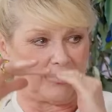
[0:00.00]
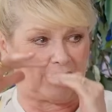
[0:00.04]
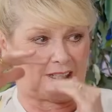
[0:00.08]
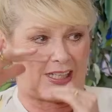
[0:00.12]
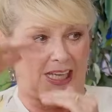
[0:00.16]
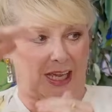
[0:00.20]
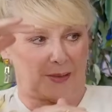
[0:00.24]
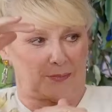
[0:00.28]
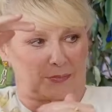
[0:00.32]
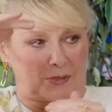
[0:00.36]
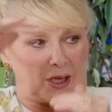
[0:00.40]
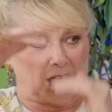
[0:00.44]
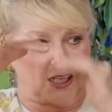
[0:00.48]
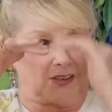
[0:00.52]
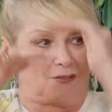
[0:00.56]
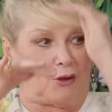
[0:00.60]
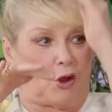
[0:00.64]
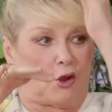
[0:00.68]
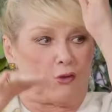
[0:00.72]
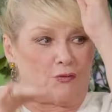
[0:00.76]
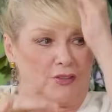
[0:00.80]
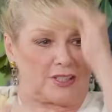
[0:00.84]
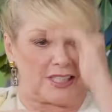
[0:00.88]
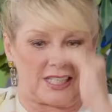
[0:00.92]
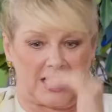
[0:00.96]
that kept kind of
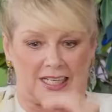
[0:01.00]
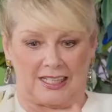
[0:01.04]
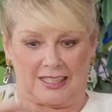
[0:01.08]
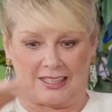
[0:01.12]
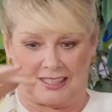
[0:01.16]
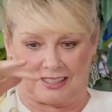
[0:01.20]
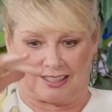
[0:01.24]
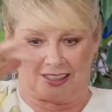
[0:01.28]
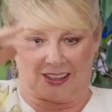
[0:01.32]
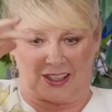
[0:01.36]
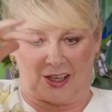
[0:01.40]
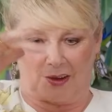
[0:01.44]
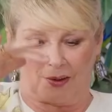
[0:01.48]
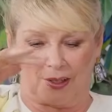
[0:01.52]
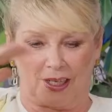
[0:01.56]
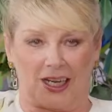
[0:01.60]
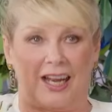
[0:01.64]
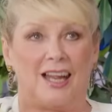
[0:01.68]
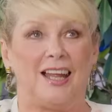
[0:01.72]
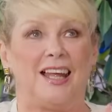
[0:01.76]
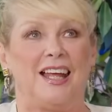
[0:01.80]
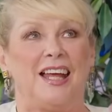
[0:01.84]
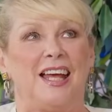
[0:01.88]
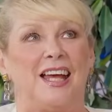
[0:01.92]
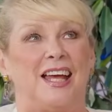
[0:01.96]
overtaking yeah. and going up.